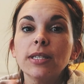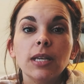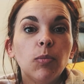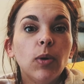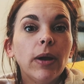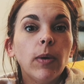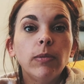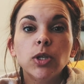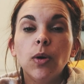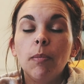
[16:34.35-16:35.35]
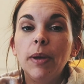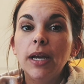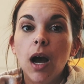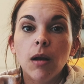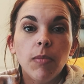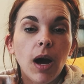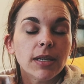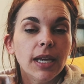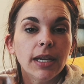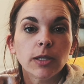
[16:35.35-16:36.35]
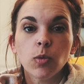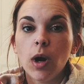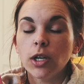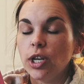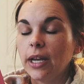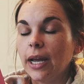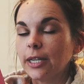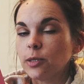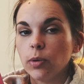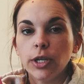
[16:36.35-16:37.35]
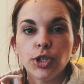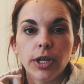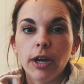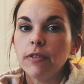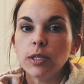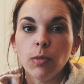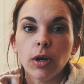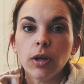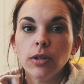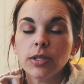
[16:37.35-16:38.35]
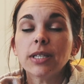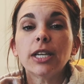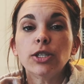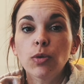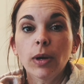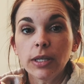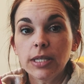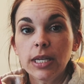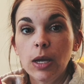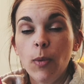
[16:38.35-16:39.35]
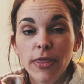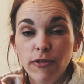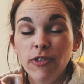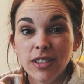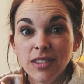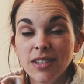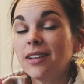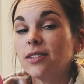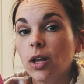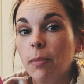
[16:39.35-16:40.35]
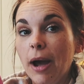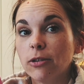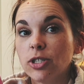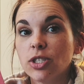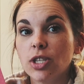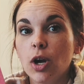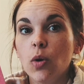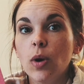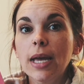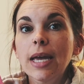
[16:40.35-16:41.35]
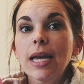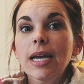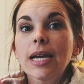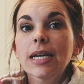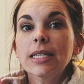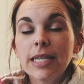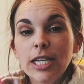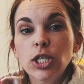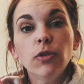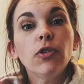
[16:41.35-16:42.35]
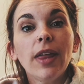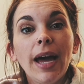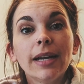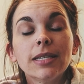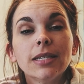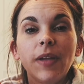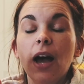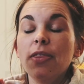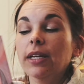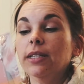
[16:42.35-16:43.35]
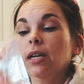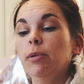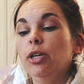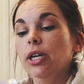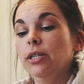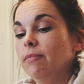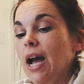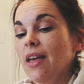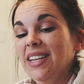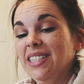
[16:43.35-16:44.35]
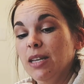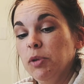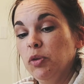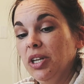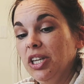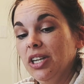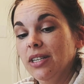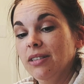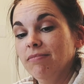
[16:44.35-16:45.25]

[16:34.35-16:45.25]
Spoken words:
At some point, we will do a big unboxing, swatching, exploration of these markers, because I do want to see what the fuss is all about. So stay tuned for that. I think it's gonna be good. I think it's gonna be really good.